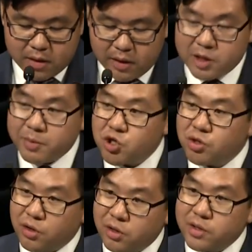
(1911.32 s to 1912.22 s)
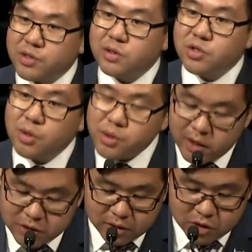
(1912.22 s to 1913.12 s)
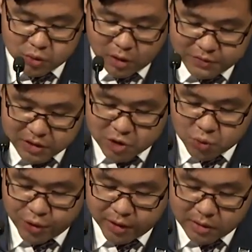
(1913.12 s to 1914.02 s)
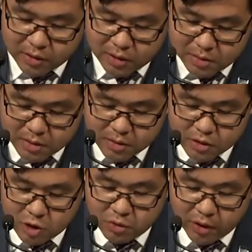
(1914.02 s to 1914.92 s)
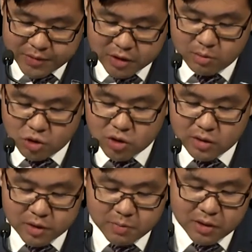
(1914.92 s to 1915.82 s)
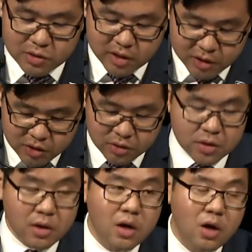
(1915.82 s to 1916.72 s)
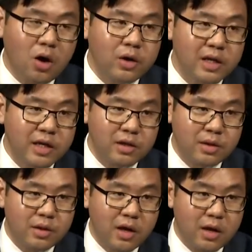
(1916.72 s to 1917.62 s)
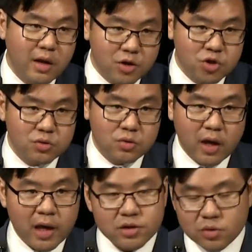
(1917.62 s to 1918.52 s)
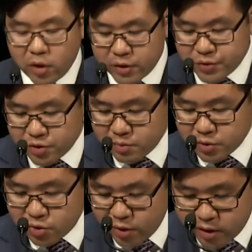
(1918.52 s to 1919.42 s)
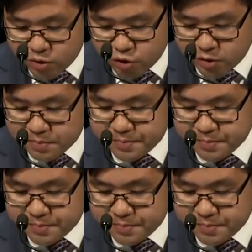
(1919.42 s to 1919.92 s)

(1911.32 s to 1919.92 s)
As mentioned earlier, since 2012, such work at the Human Rights Commission has been centred on leading the national anti-racism strategy.